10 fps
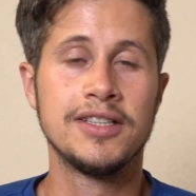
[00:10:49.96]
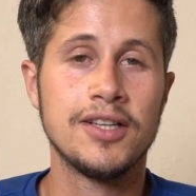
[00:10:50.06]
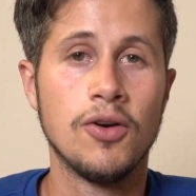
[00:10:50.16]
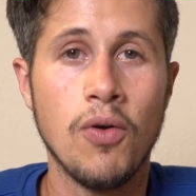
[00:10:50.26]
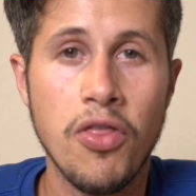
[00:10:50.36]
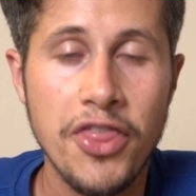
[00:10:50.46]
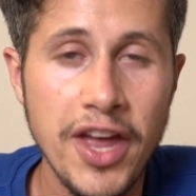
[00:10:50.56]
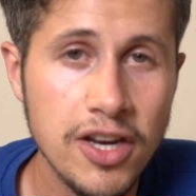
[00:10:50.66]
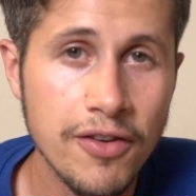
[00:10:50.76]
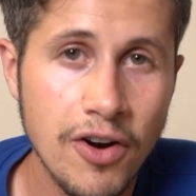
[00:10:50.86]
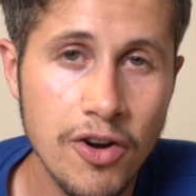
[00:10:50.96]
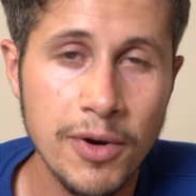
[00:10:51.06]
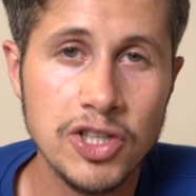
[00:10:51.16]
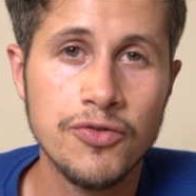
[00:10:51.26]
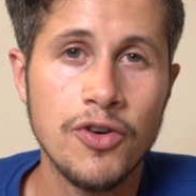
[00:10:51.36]
So thank you very
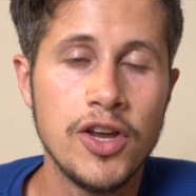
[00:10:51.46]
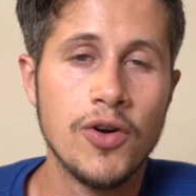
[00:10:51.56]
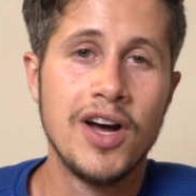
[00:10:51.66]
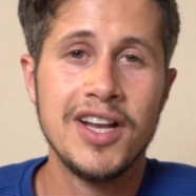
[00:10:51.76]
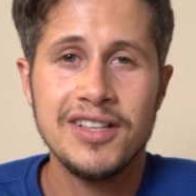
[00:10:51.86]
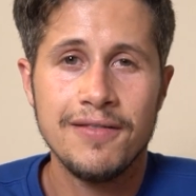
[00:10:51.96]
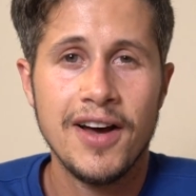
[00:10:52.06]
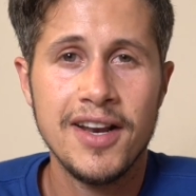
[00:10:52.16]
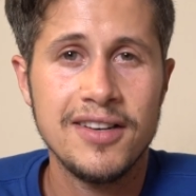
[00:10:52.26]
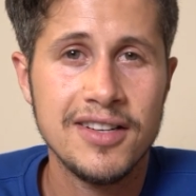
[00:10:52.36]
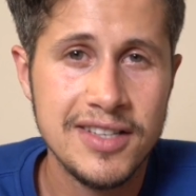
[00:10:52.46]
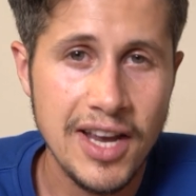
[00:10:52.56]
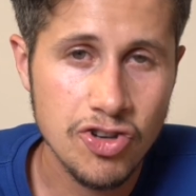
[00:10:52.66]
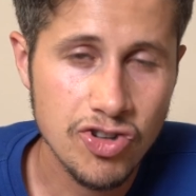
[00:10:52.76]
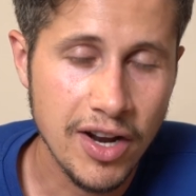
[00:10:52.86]
much for your undivided
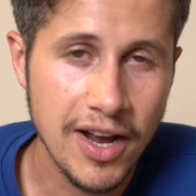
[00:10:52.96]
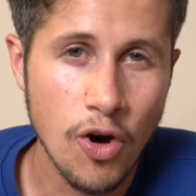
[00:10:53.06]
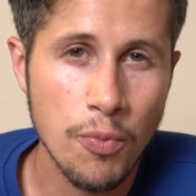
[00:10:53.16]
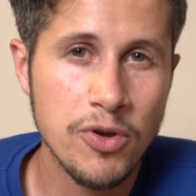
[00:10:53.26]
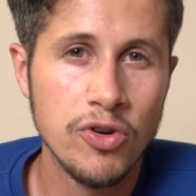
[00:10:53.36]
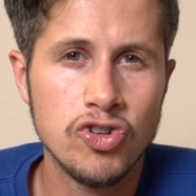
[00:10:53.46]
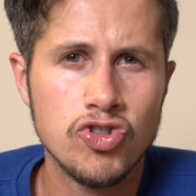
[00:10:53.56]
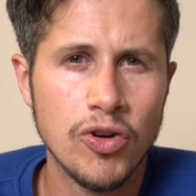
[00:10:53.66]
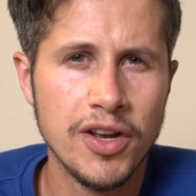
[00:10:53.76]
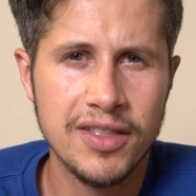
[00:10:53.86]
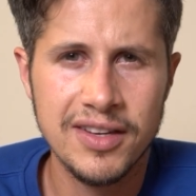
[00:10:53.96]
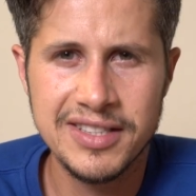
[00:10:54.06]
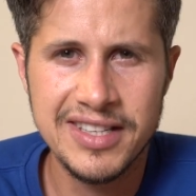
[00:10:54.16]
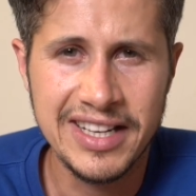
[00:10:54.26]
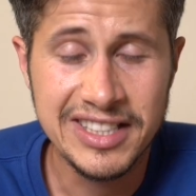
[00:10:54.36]
attention. I hope you enjoyed
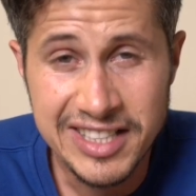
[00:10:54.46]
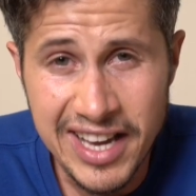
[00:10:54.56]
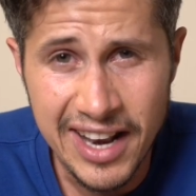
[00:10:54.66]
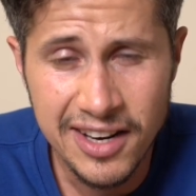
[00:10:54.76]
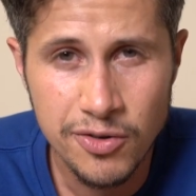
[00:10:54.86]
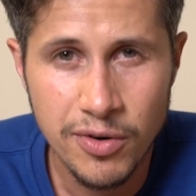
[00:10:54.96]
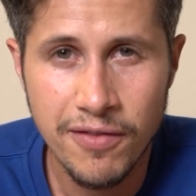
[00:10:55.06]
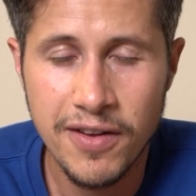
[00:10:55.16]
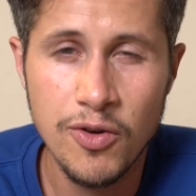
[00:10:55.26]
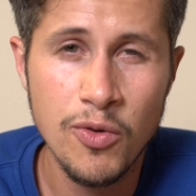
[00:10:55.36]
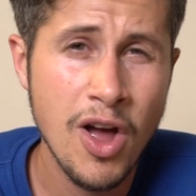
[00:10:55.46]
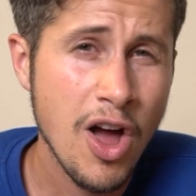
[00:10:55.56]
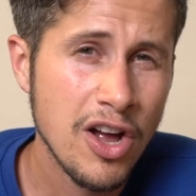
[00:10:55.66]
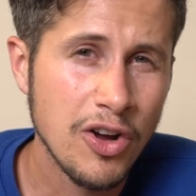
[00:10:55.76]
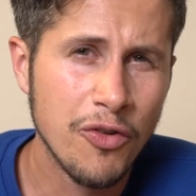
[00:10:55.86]
this extended review
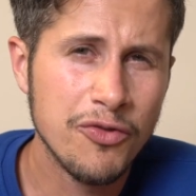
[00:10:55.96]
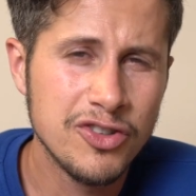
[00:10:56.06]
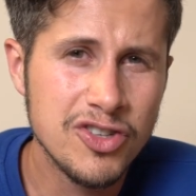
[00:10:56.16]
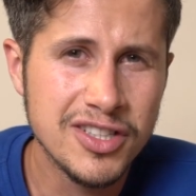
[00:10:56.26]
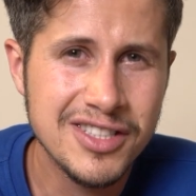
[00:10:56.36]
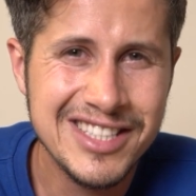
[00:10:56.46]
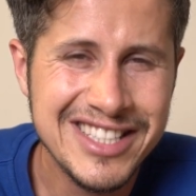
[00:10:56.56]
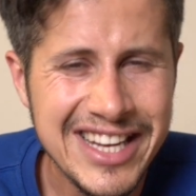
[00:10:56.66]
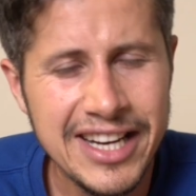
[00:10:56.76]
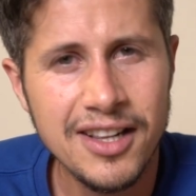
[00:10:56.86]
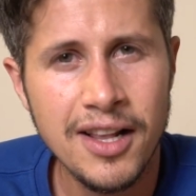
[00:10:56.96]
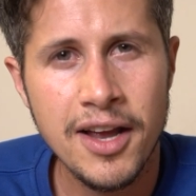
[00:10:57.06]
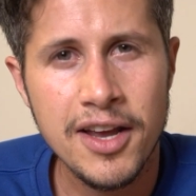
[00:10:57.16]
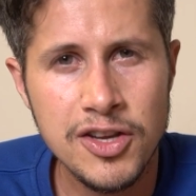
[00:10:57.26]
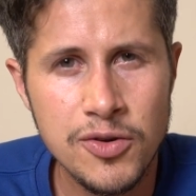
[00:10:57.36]
of just a single
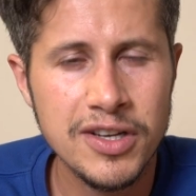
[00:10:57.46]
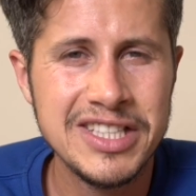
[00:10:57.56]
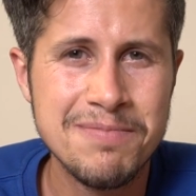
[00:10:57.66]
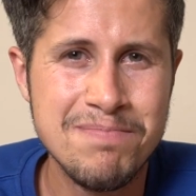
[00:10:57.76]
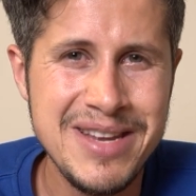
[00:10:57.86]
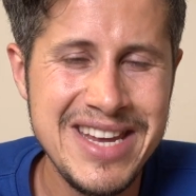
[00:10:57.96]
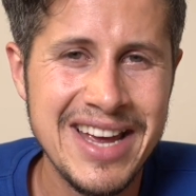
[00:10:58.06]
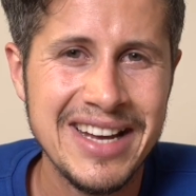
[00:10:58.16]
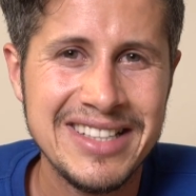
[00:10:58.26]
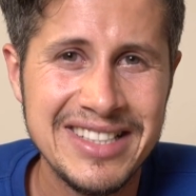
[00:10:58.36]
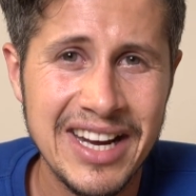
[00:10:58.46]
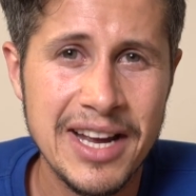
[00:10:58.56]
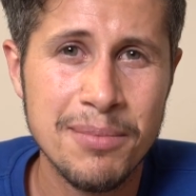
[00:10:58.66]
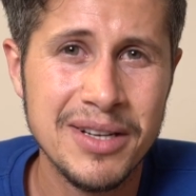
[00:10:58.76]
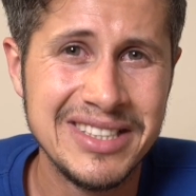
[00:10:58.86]
USB
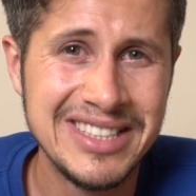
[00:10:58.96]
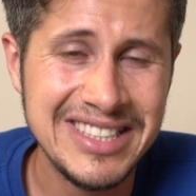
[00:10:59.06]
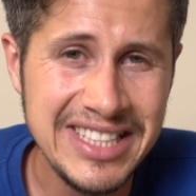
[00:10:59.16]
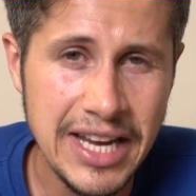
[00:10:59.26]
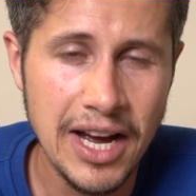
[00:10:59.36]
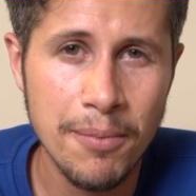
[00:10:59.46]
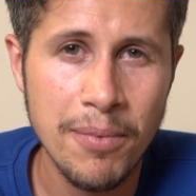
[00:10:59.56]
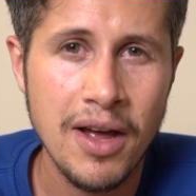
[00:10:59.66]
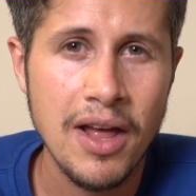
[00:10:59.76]
Type-C hub.